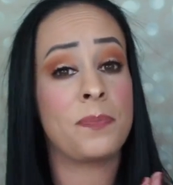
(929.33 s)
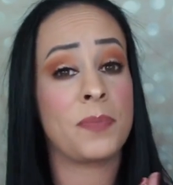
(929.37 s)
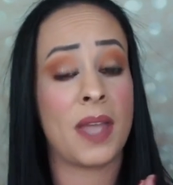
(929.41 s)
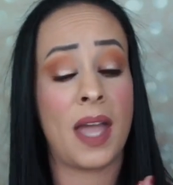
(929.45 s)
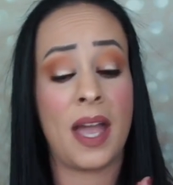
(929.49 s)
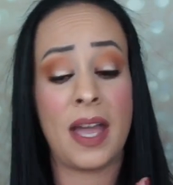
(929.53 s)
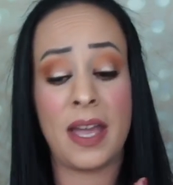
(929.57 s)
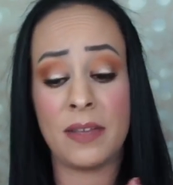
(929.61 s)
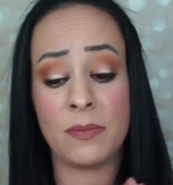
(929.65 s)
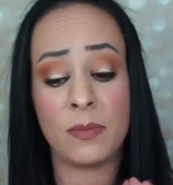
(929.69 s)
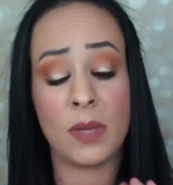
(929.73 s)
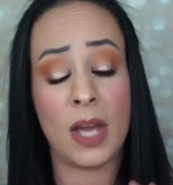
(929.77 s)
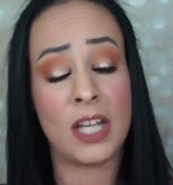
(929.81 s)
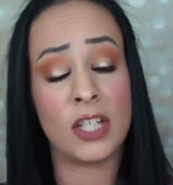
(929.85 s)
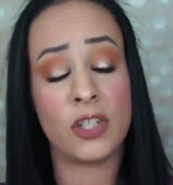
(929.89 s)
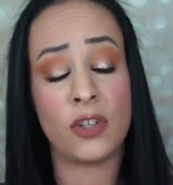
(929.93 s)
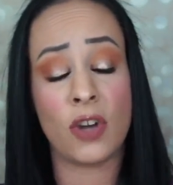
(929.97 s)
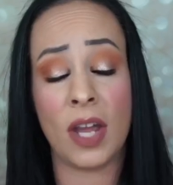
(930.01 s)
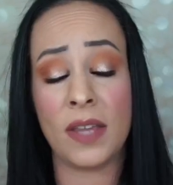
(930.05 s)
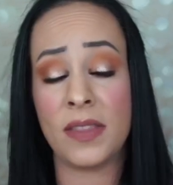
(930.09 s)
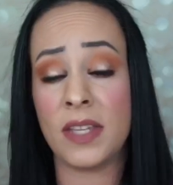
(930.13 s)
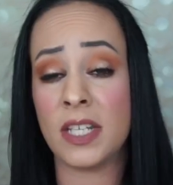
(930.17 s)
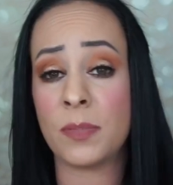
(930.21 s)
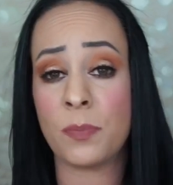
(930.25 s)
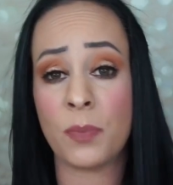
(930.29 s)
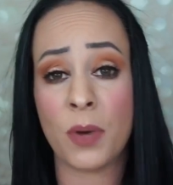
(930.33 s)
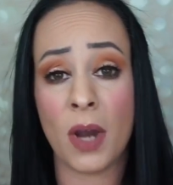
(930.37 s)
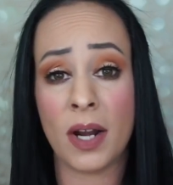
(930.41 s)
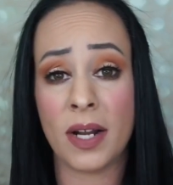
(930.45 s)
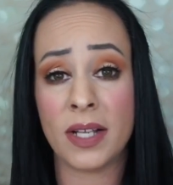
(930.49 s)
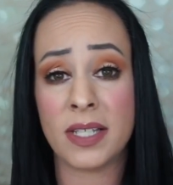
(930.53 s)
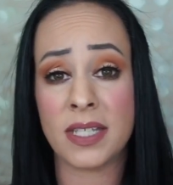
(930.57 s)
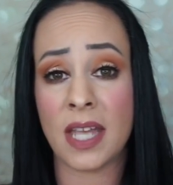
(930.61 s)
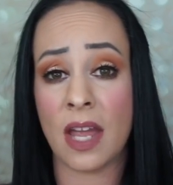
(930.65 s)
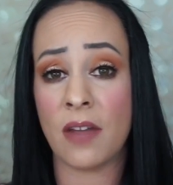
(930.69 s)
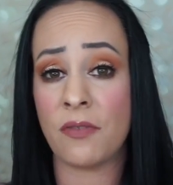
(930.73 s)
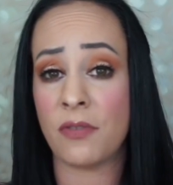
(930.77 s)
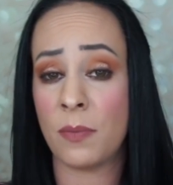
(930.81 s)
I try these
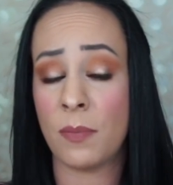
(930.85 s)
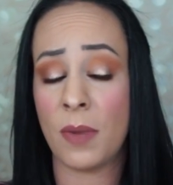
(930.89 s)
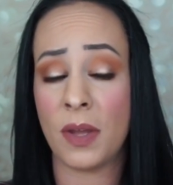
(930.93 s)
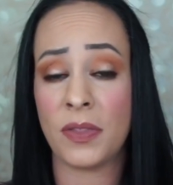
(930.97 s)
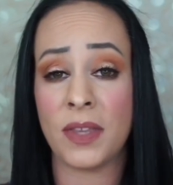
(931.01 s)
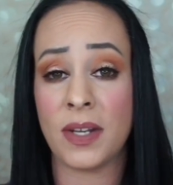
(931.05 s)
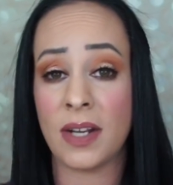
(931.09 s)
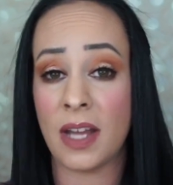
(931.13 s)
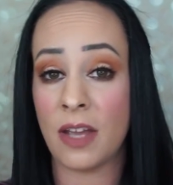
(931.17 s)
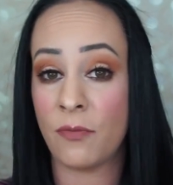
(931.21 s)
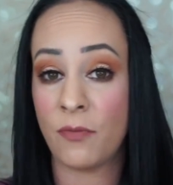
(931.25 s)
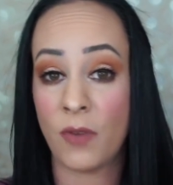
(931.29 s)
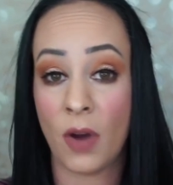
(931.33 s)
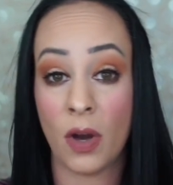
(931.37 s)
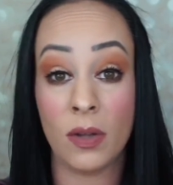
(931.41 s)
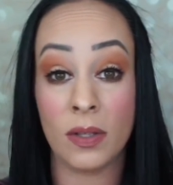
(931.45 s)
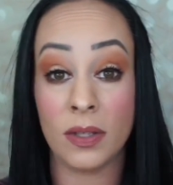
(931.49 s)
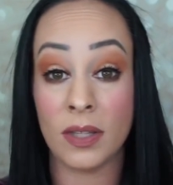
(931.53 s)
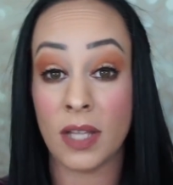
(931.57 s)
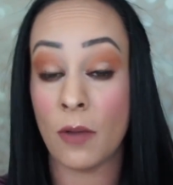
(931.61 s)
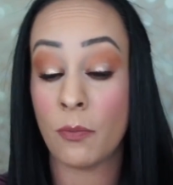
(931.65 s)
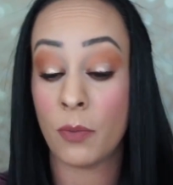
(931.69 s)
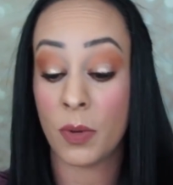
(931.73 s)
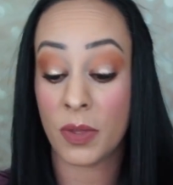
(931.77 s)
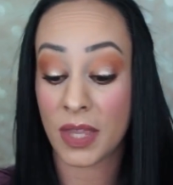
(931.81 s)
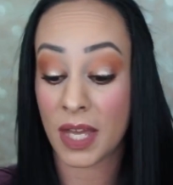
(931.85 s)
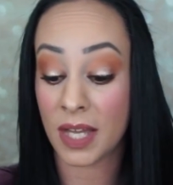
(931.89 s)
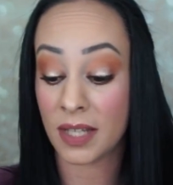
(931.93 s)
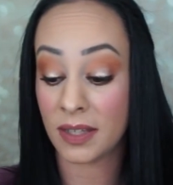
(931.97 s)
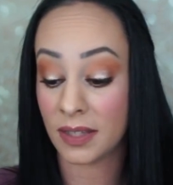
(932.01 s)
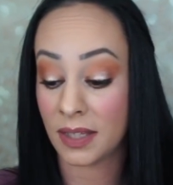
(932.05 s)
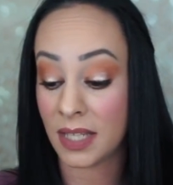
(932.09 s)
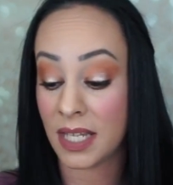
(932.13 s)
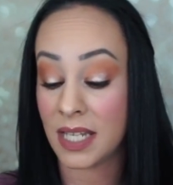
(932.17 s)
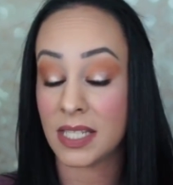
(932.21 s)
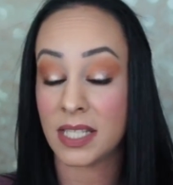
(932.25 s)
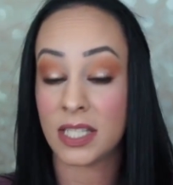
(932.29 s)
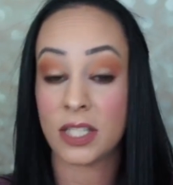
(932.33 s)
products every month and I fall in love with at
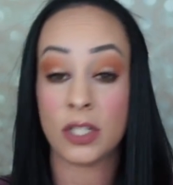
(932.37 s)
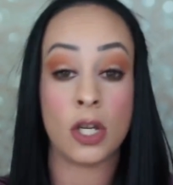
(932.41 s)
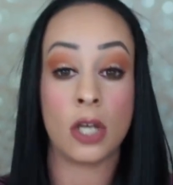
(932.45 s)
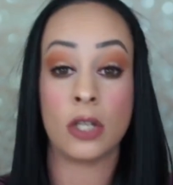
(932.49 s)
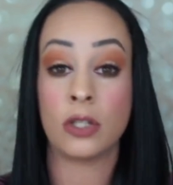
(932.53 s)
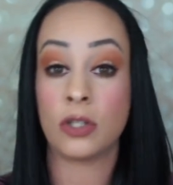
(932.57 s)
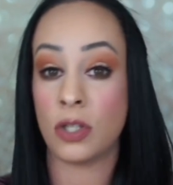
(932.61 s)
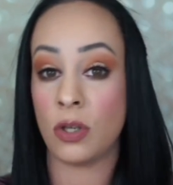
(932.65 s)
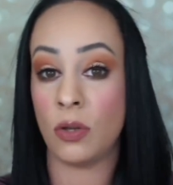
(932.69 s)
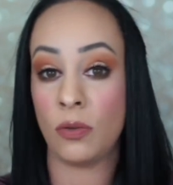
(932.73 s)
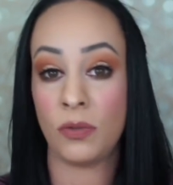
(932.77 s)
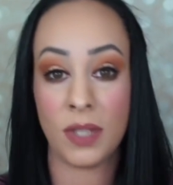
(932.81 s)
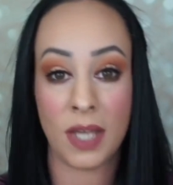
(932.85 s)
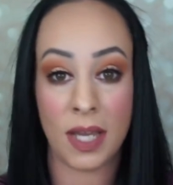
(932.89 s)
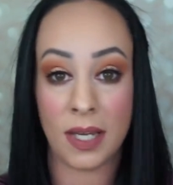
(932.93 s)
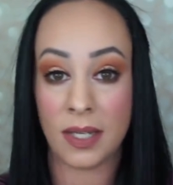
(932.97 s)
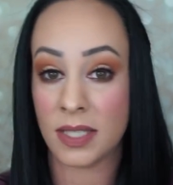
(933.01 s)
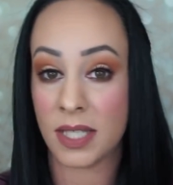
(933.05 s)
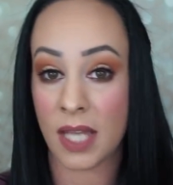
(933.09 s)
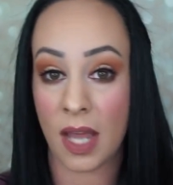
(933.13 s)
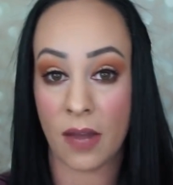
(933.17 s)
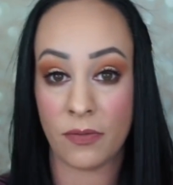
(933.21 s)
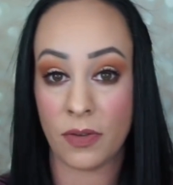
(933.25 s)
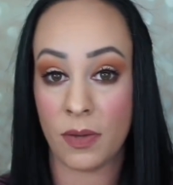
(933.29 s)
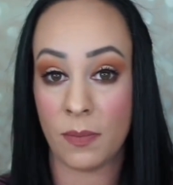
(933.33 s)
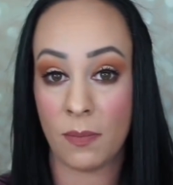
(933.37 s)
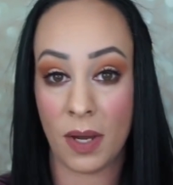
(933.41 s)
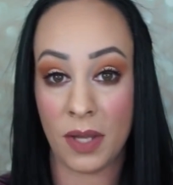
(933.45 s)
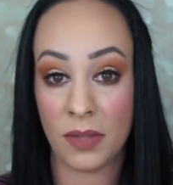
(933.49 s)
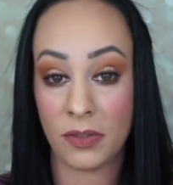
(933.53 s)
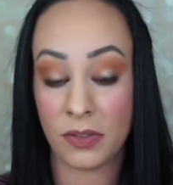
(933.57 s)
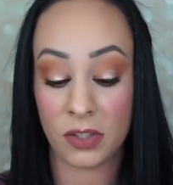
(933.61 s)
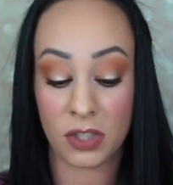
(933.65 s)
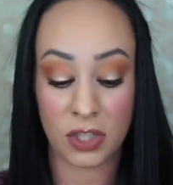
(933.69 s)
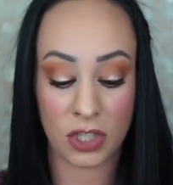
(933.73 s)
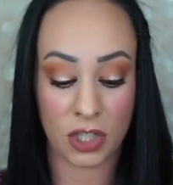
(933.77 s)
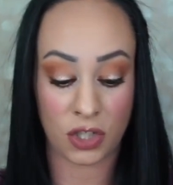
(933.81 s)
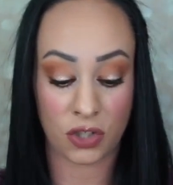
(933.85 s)
least two things every
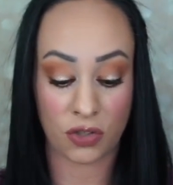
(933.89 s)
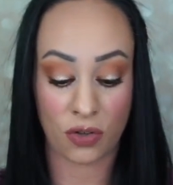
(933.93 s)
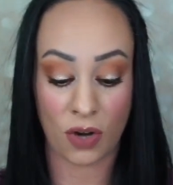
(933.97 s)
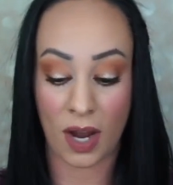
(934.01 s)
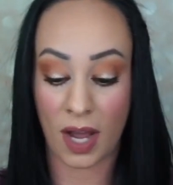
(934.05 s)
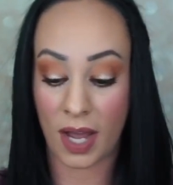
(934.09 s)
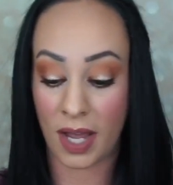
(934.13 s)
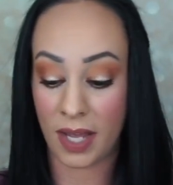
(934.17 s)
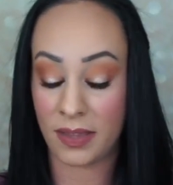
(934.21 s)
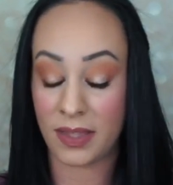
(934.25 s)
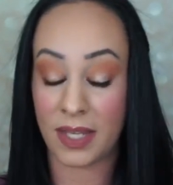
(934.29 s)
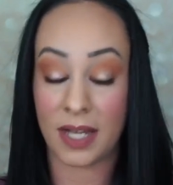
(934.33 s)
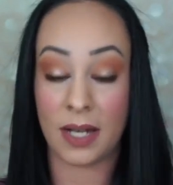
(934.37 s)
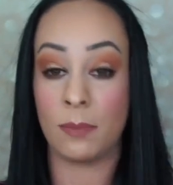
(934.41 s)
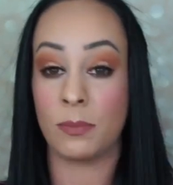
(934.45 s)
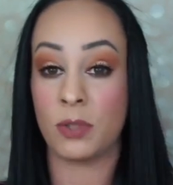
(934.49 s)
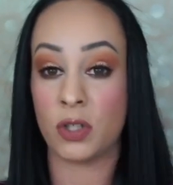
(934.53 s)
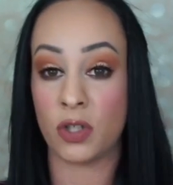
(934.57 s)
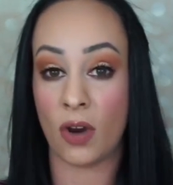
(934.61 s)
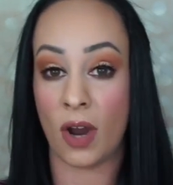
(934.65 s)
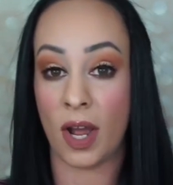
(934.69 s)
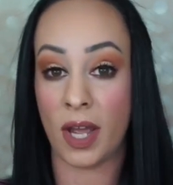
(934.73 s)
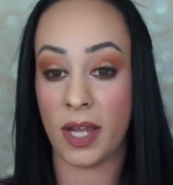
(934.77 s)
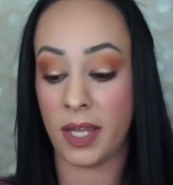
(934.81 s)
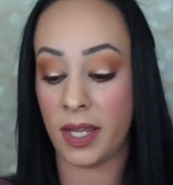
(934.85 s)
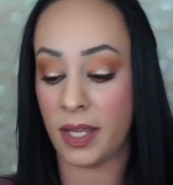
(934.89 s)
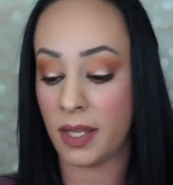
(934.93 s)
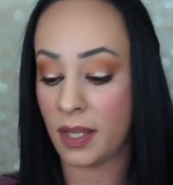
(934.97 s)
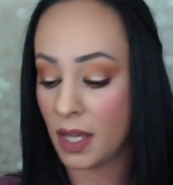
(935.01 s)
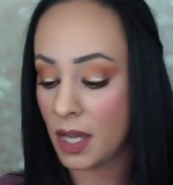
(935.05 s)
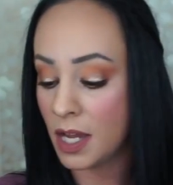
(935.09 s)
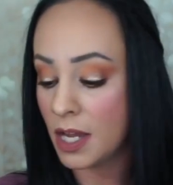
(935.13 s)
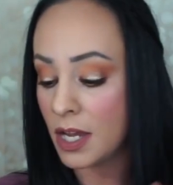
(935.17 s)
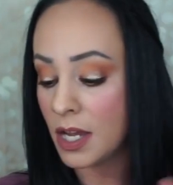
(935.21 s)
month to try that I'm trying.